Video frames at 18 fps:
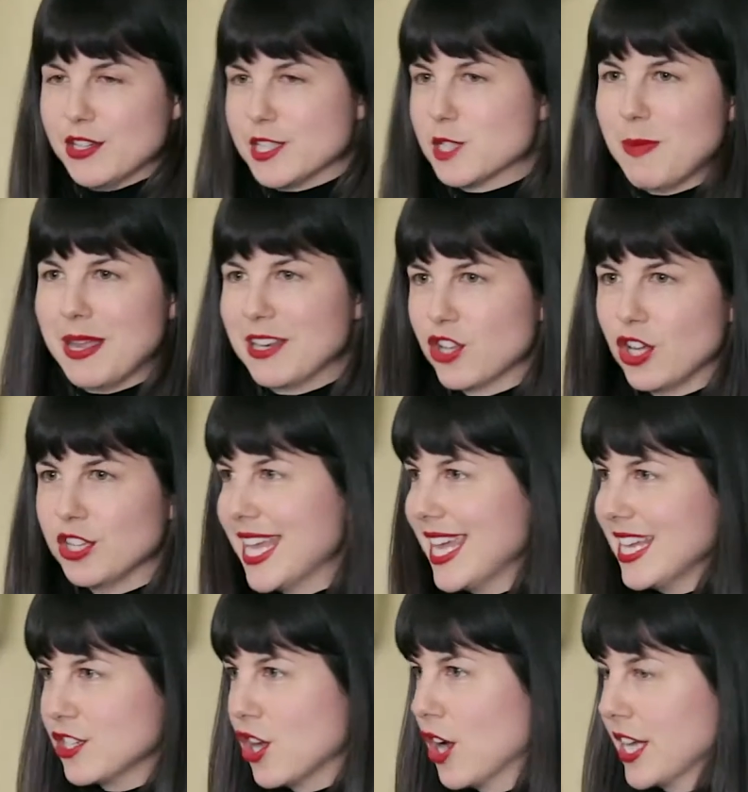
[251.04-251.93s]
could spend all
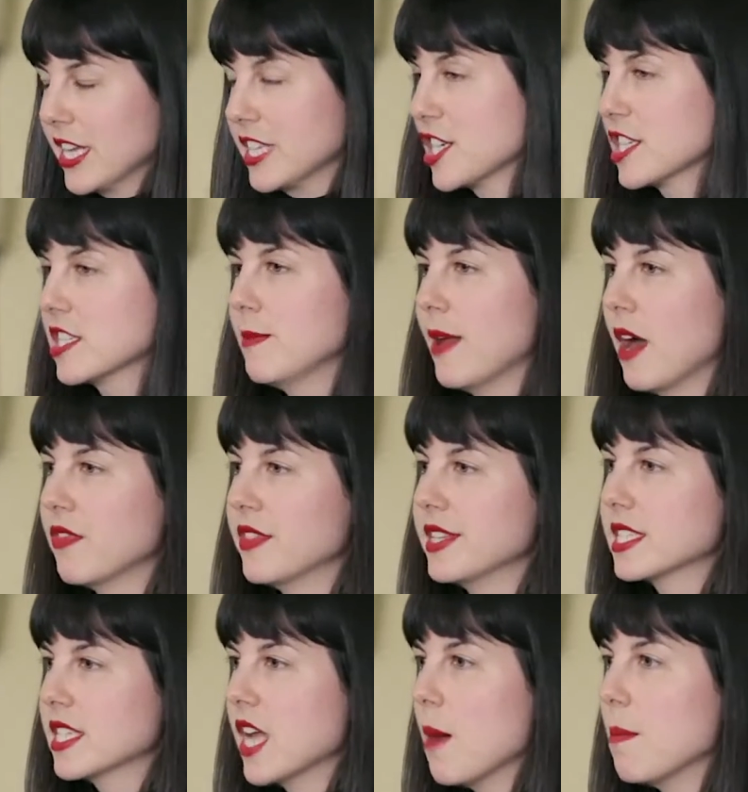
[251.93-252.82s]
day talking just about
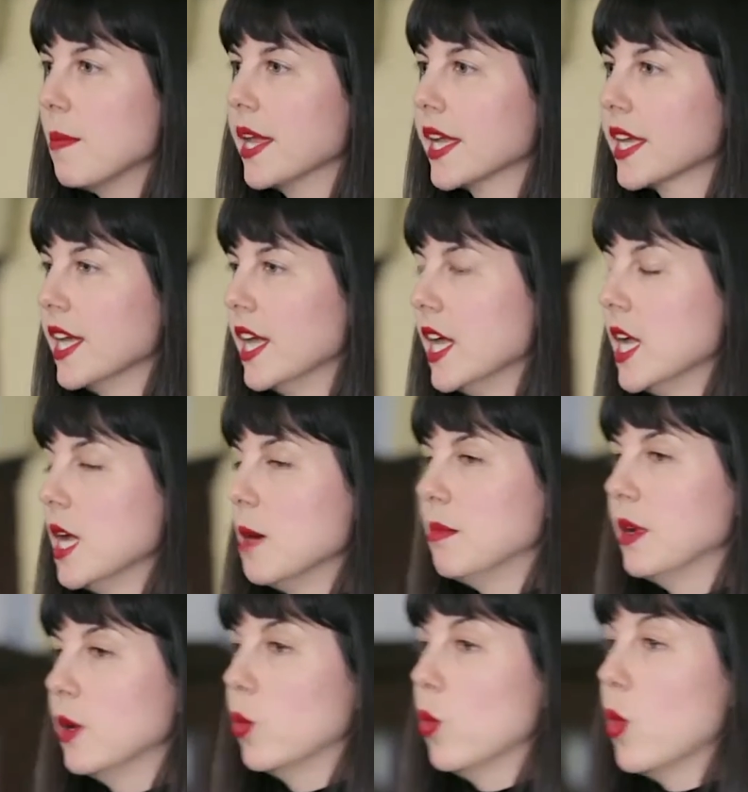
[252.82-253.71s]
this topic,
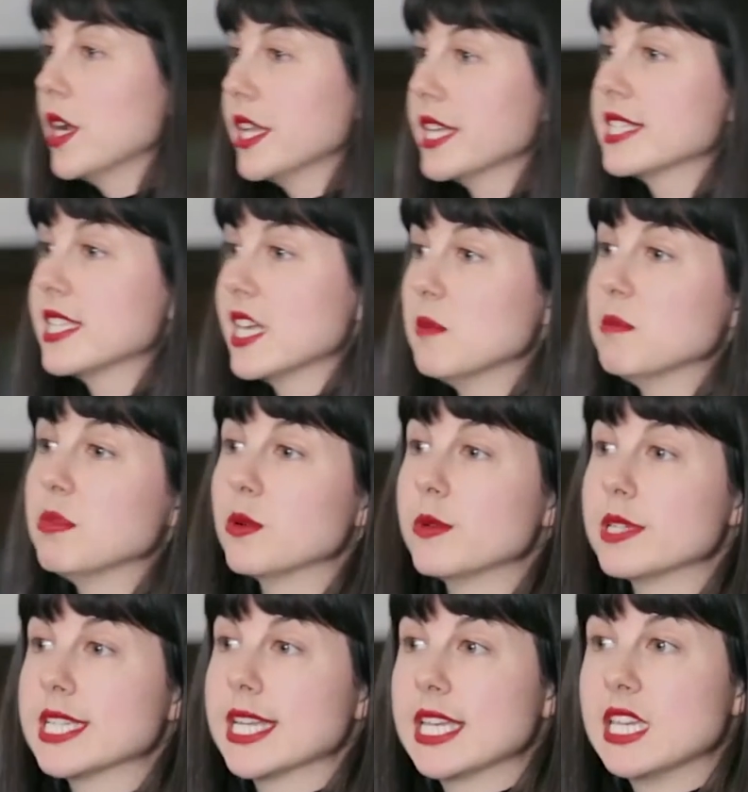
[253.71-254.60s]
but one example
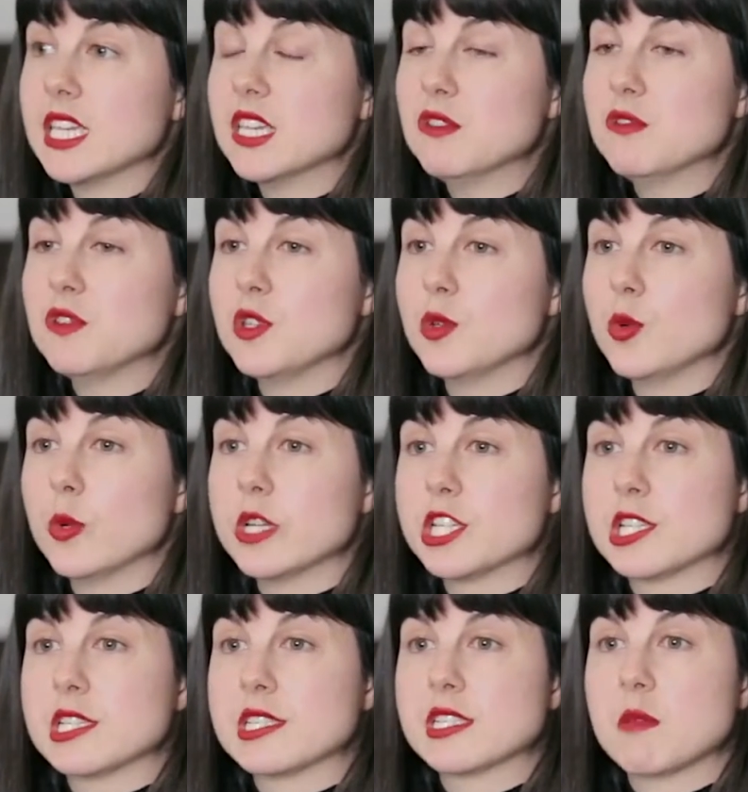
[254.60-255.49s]
which I can give you,
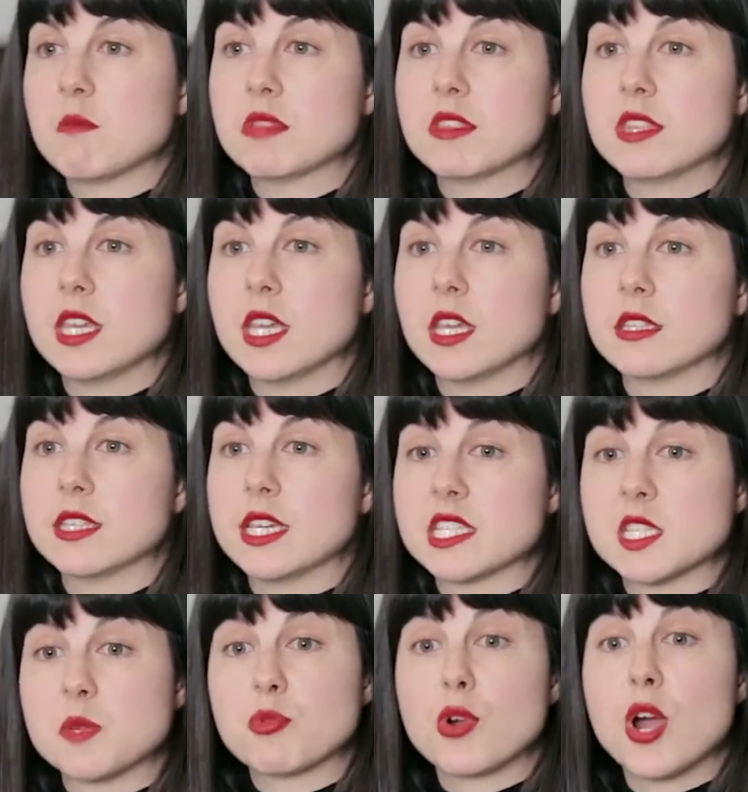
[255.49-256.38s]
which is something
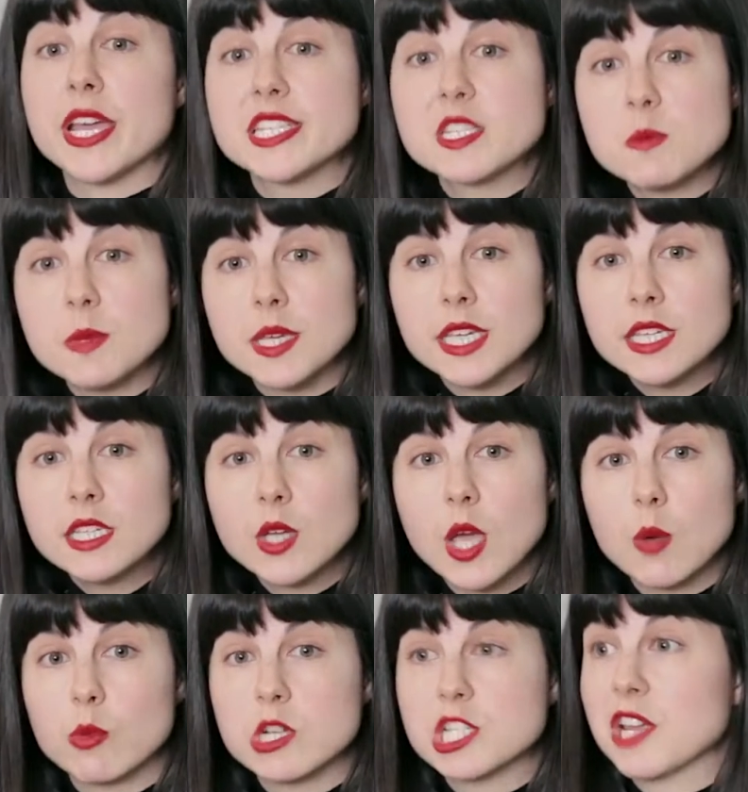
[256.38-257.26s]
that surprised me
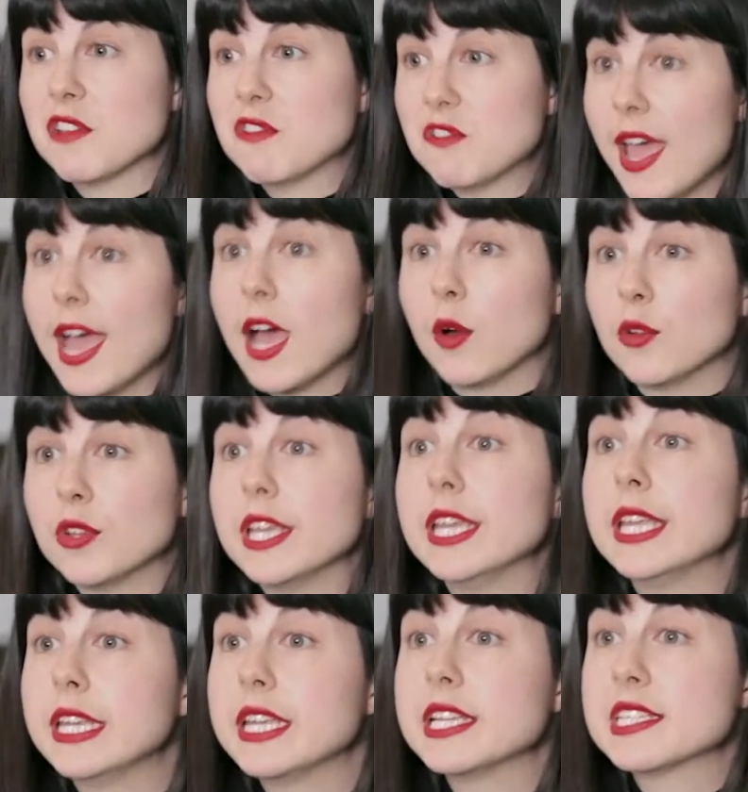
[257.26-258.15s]
and which I found
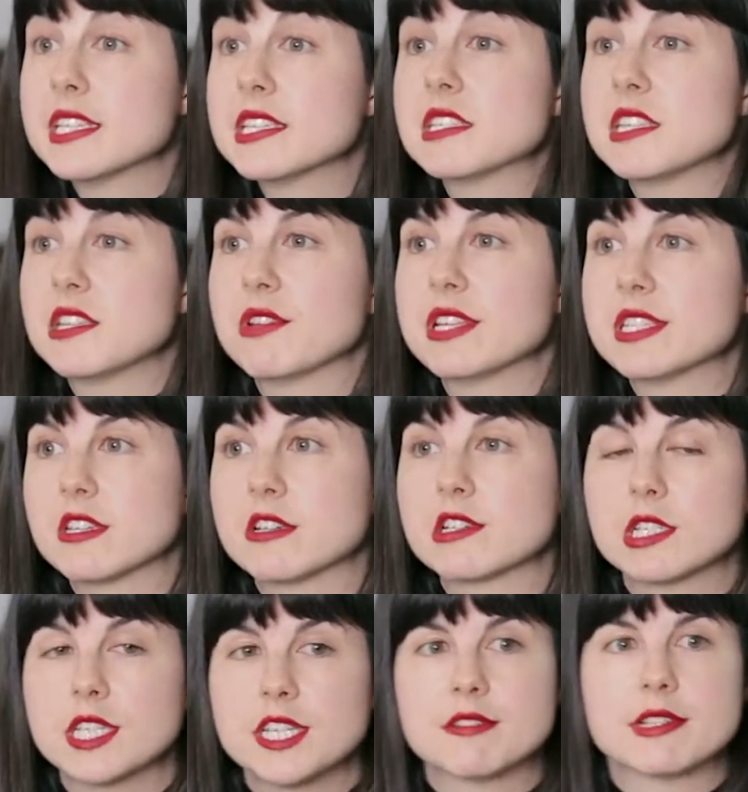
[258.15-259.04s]
in existing
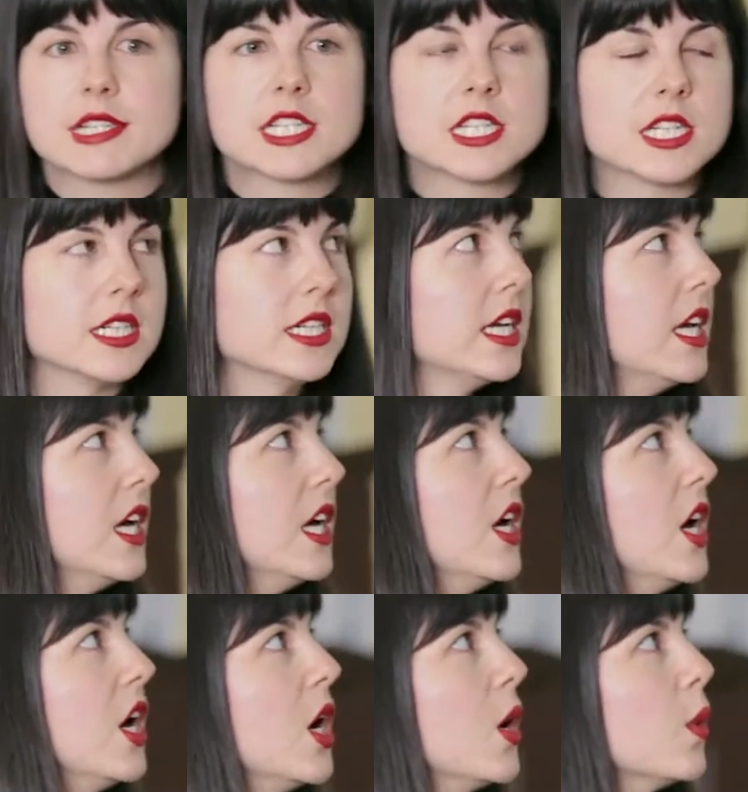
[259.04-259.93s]
research literature,
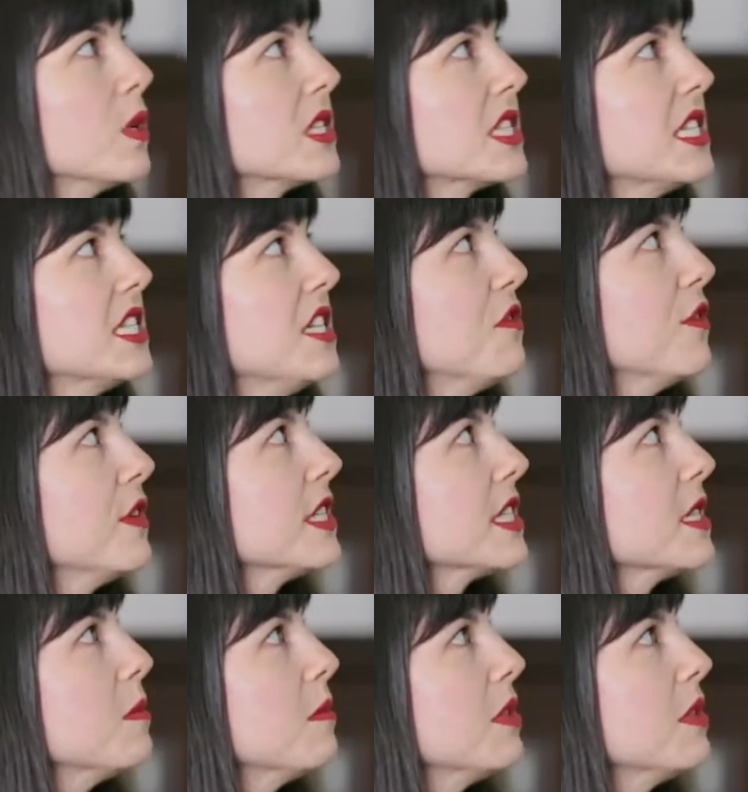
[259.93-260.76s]
was the difference